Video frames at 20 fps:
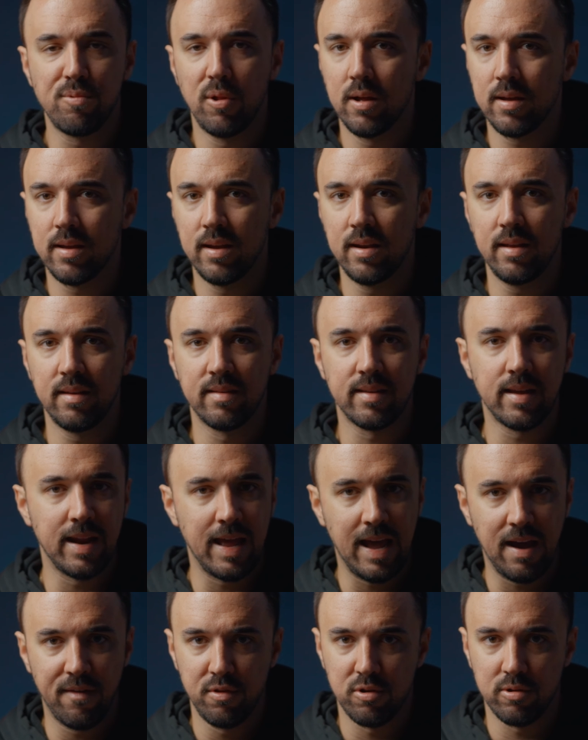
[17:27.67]
plugin is going to
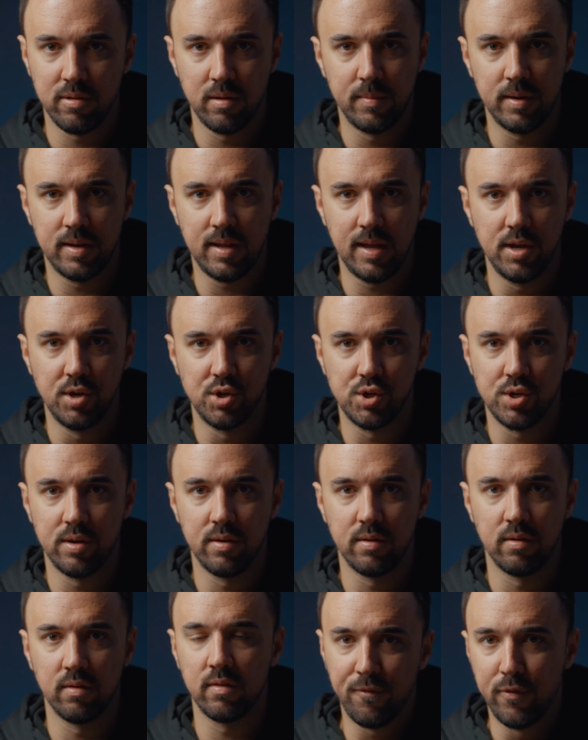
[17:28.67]
have their limitations.